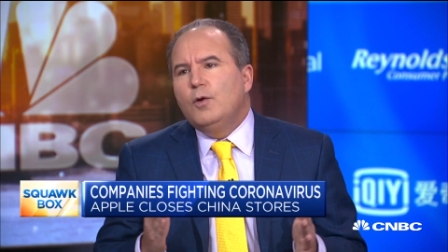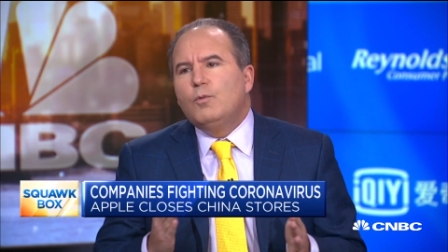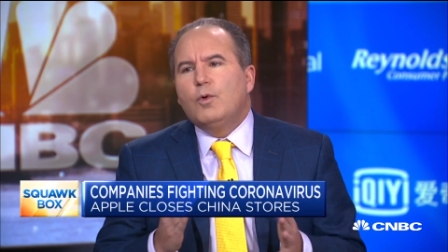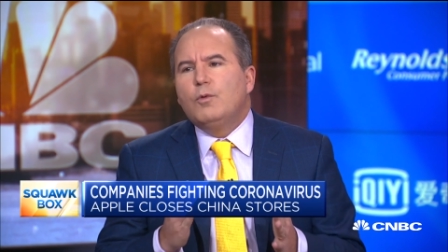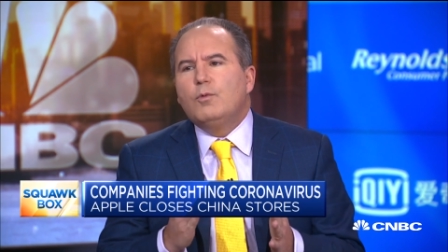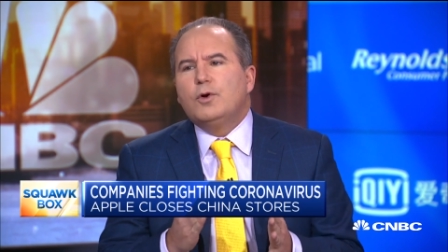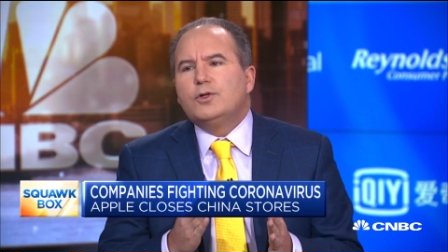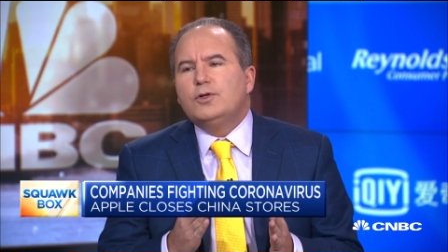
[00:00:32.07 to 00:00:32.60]

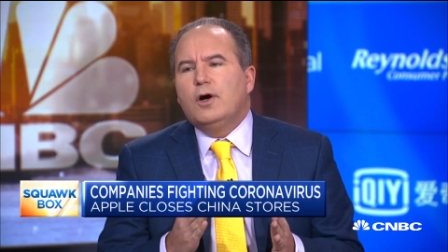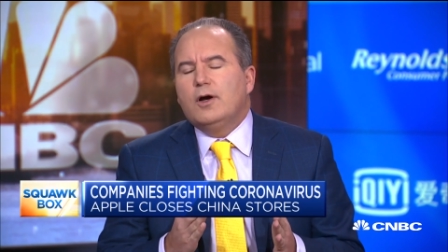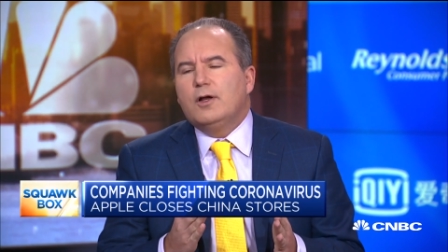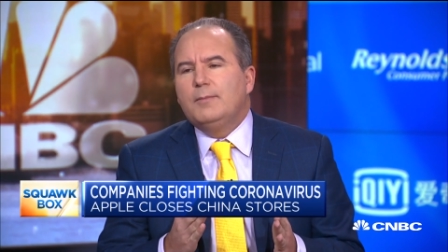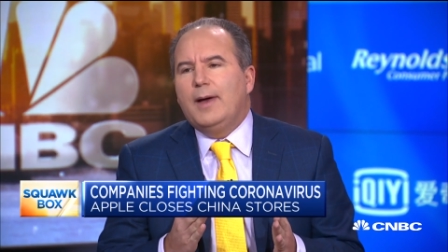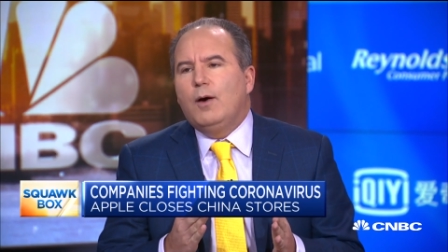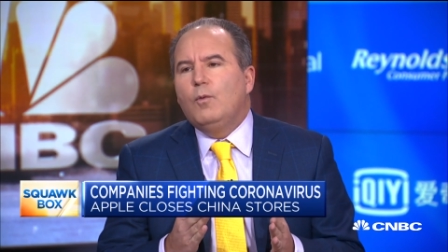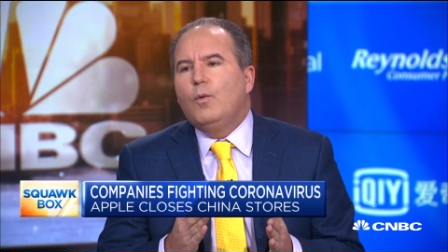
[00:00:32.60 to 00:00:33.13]
we're, we're
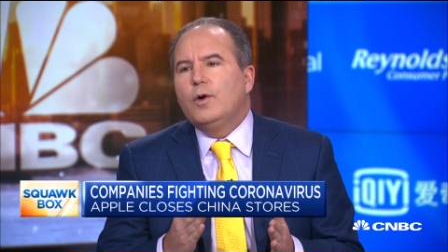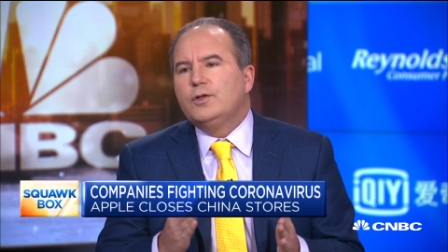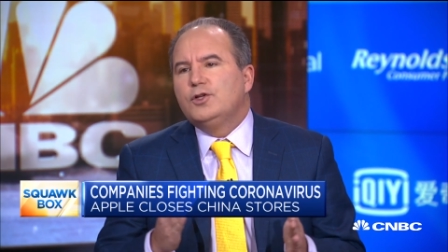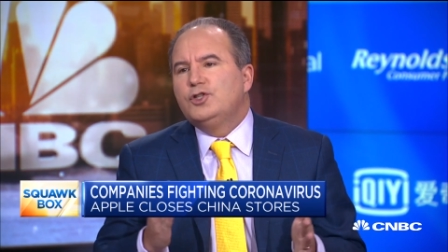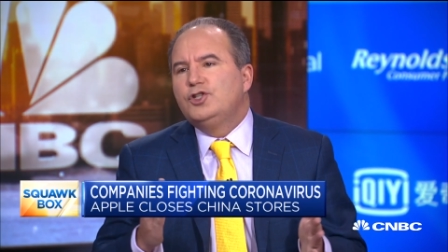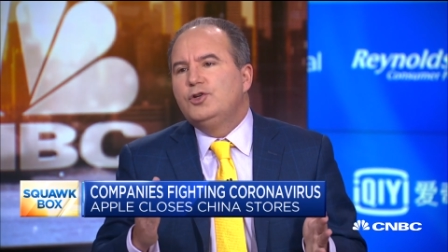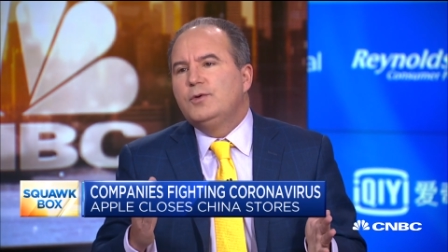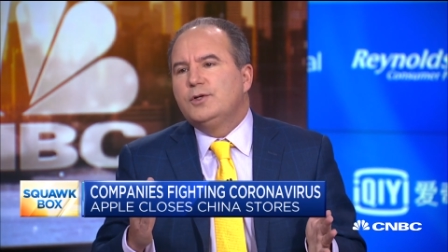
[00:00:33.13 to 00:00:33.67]
talking about one
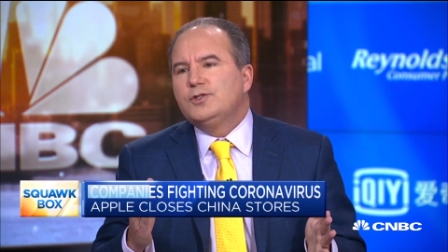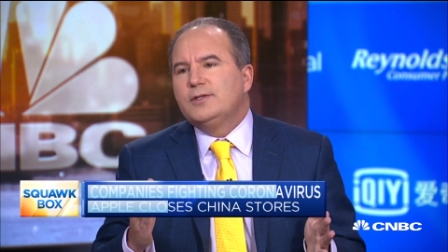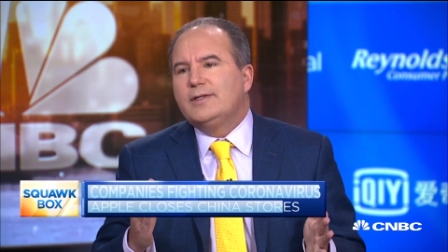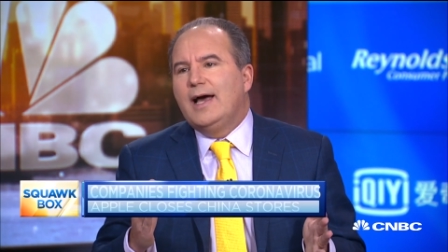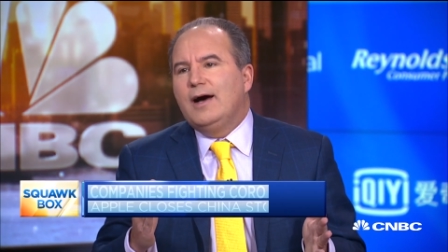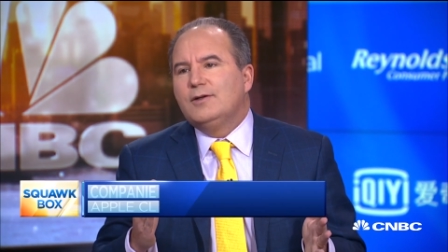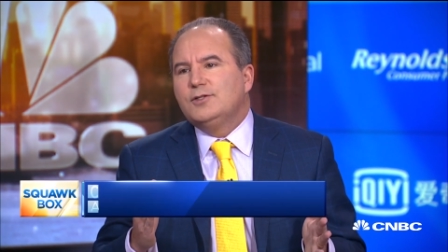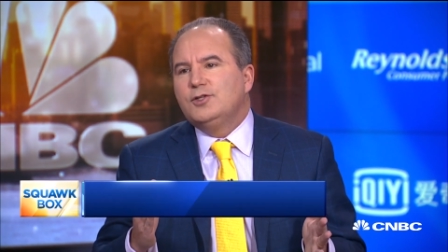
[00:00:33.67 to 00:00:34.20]
to
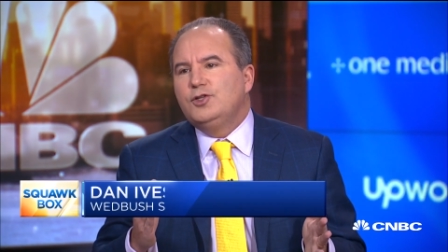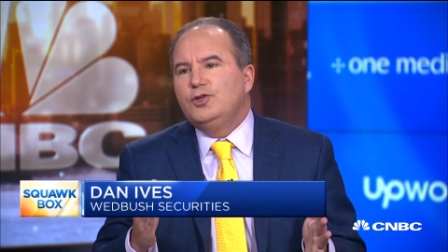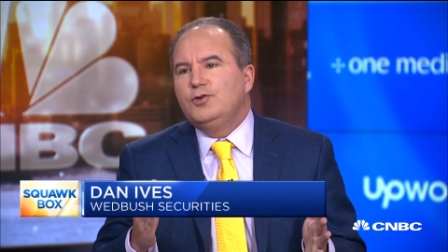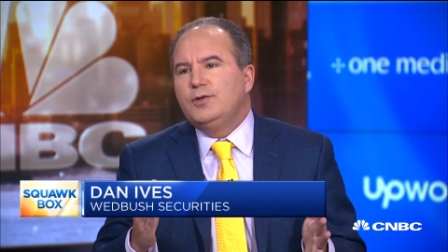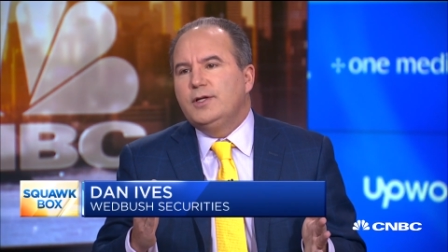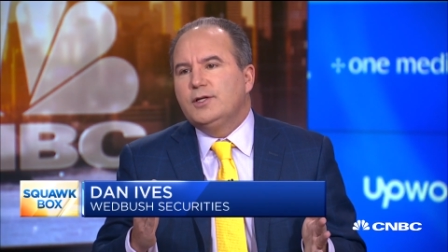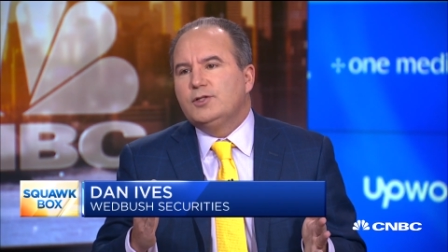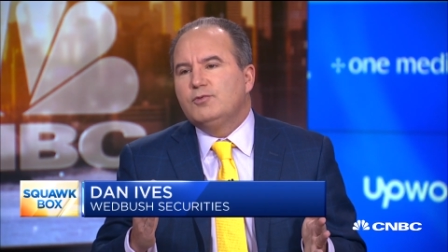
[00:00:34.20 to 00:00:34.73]
200,000
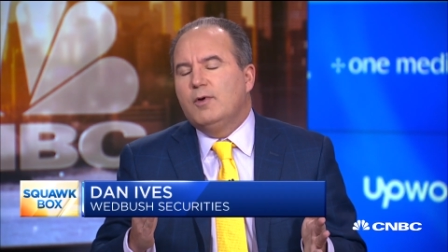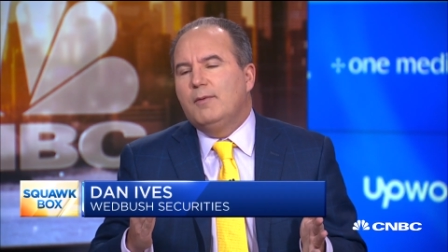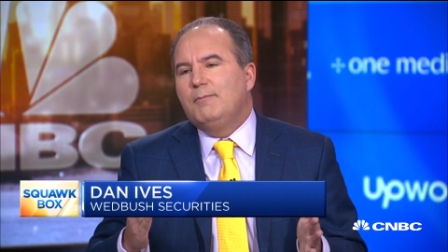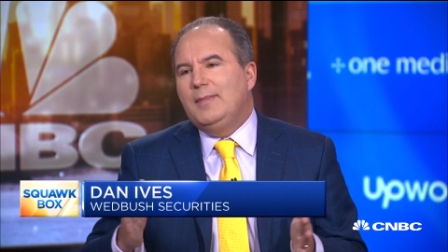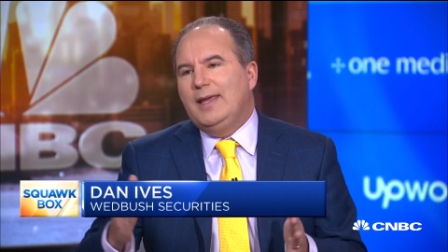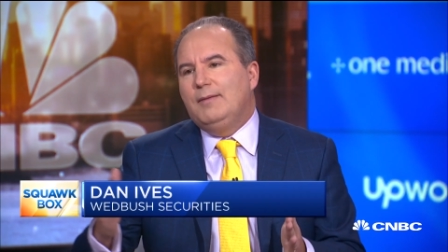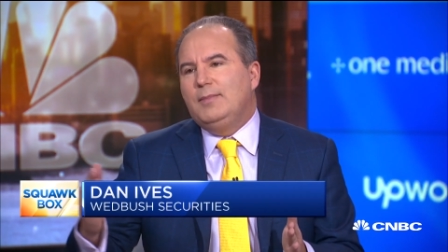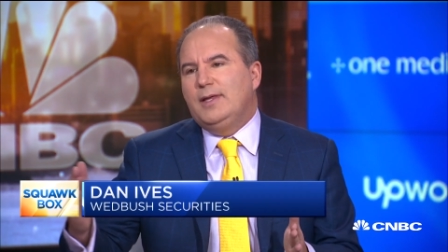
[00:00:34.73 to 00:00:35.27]
units where
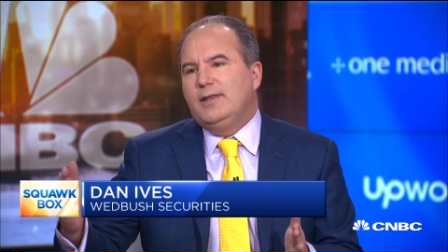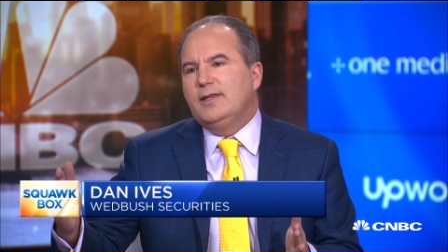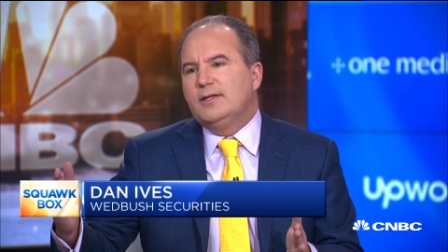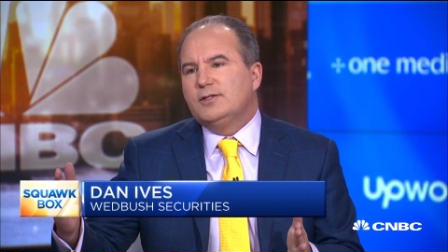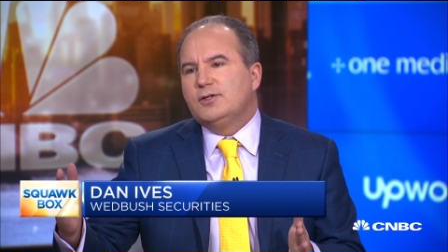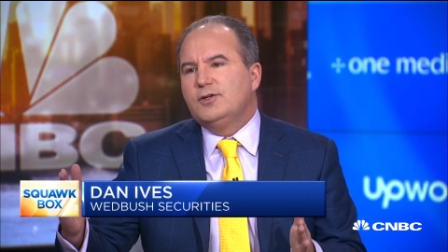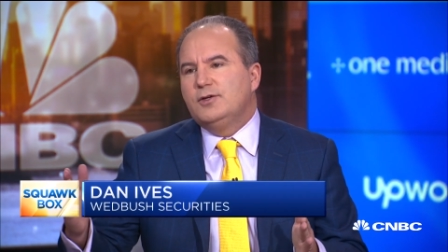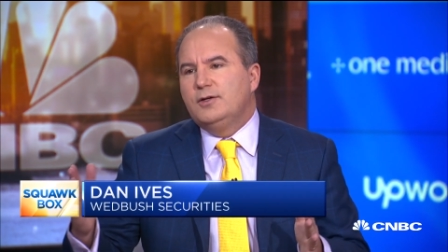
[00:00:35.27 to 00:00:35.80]
maybe
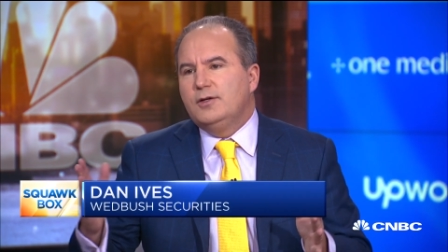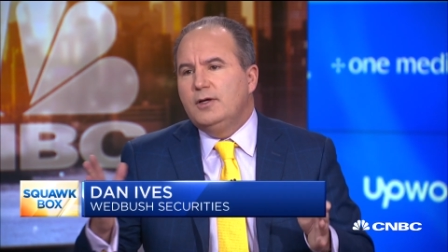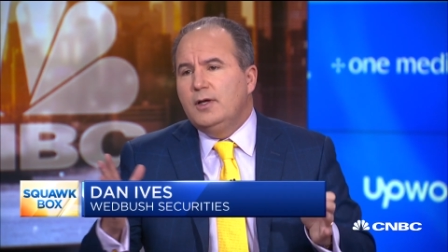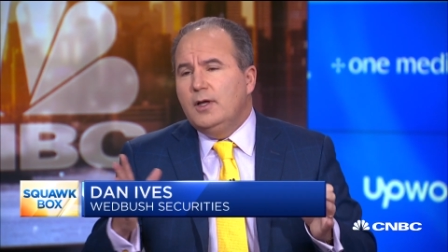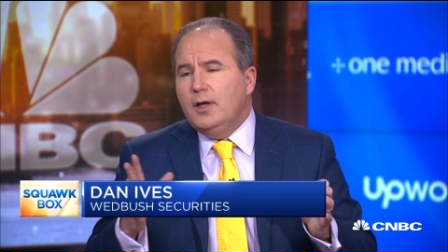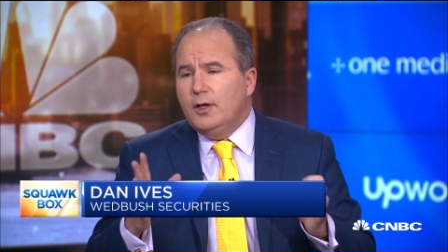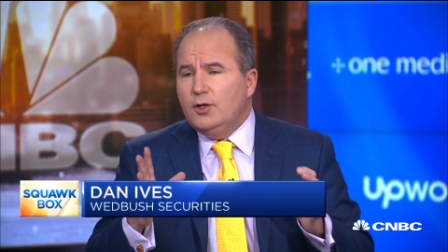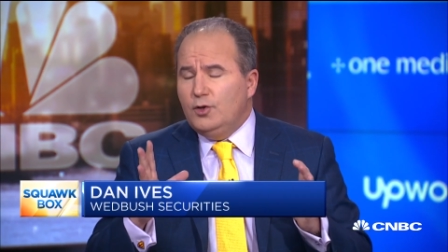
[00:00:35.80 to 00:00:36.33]
this could
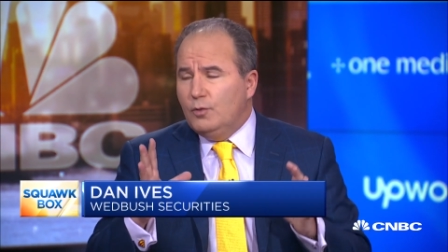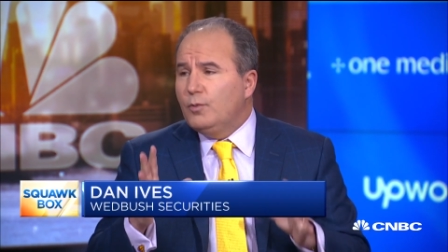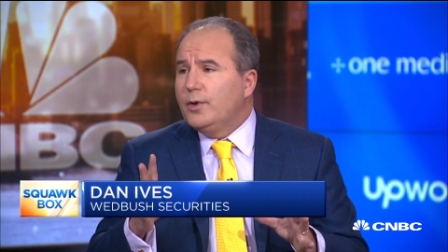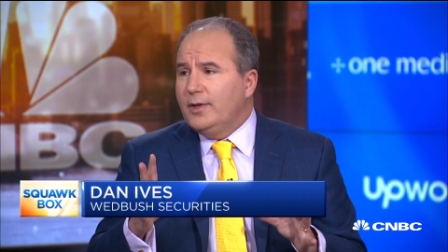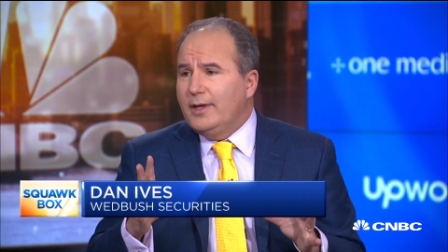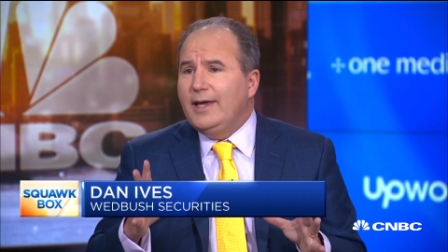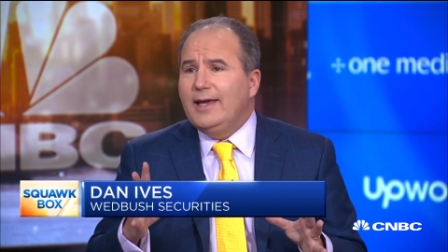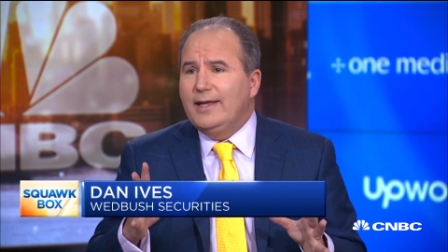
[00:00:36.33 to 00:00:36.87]
you know,
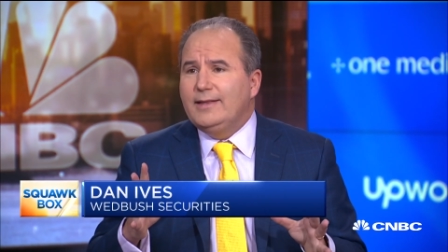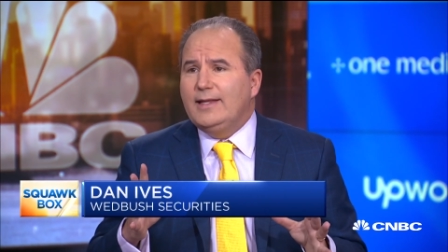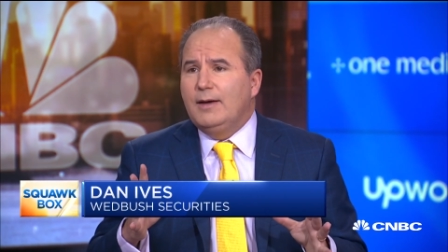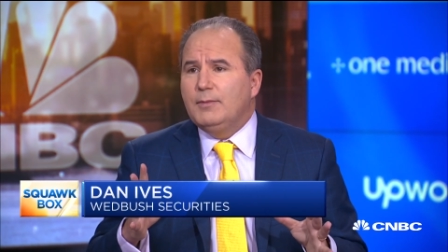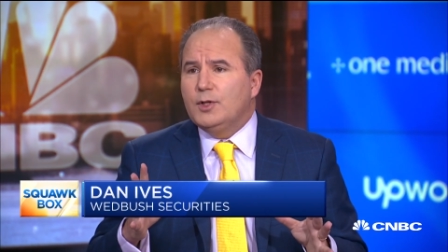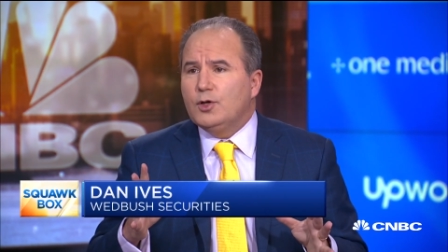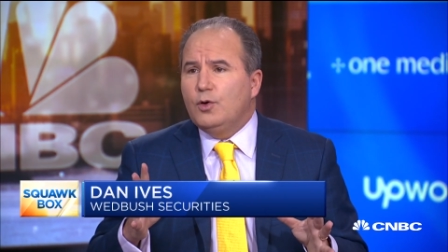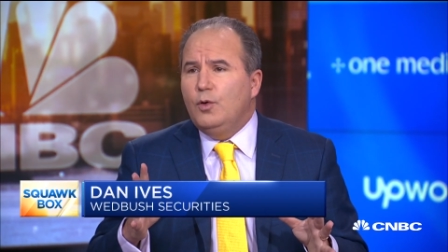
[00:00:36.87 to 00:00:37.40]
really hit
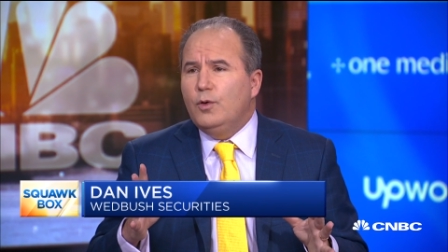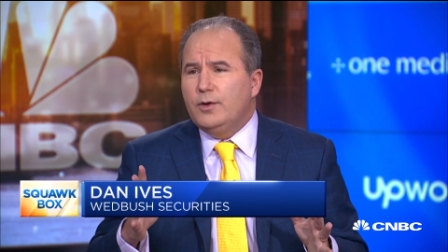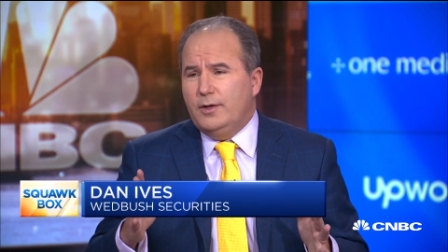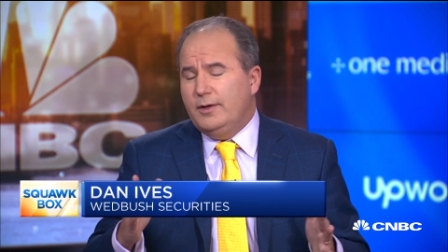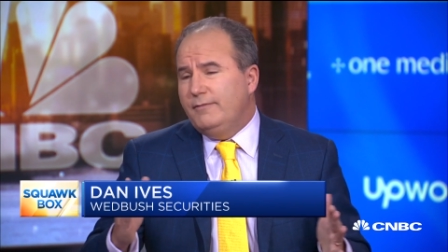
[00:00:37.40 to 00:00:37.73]
them in the quarter.